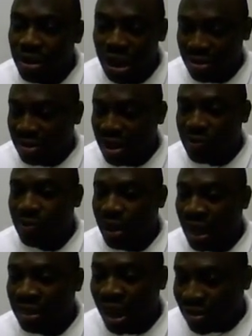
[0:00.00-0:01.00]
Let's say
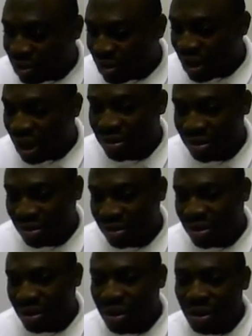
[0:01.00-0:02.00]
$1,000.
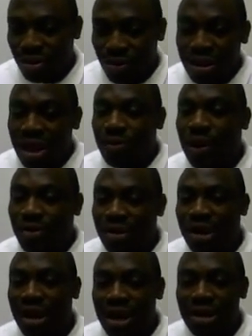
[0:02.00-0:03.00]
You did what
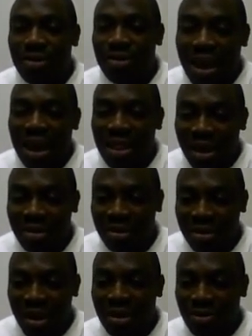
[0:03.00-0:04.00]
you did to get
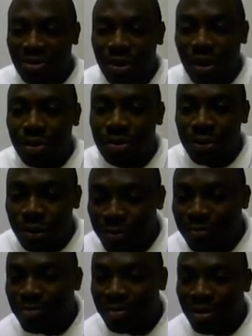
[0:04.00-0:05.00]
$1,000 to go
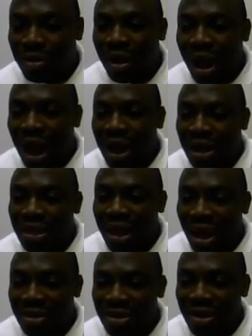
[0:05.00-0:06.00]
to
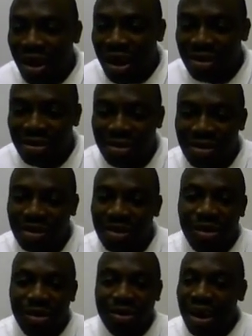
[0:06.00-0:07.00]
$100,000
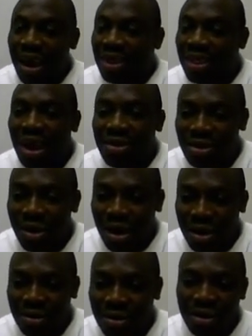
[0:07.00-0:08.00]
or
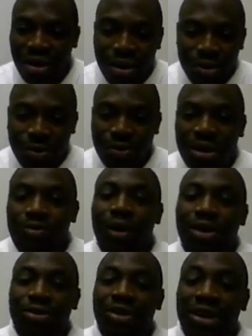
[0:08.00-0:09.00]
$10,000. You did
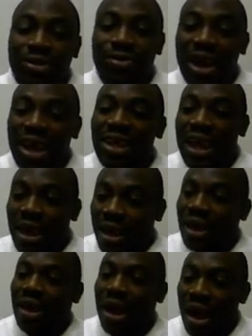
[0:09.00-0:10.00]
what you did to get
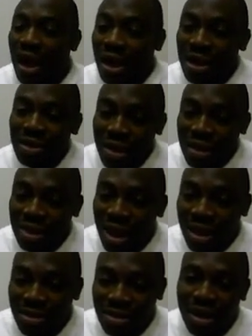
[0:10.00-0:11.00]
the
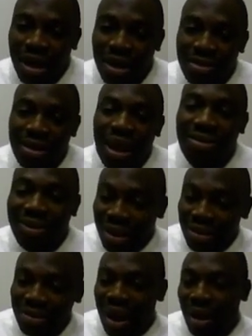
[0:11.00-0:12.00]
$10,000
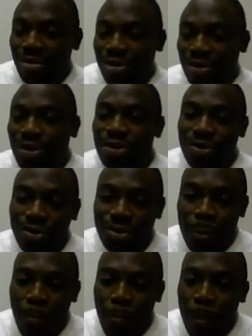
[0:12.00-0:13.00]
10 times to go
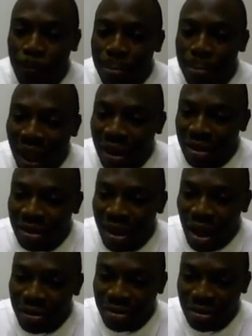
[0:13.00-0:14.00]
to
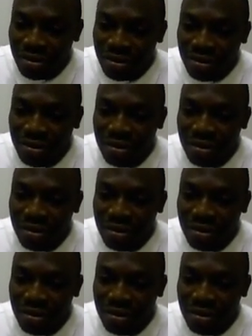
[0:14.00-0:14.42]
$100,000.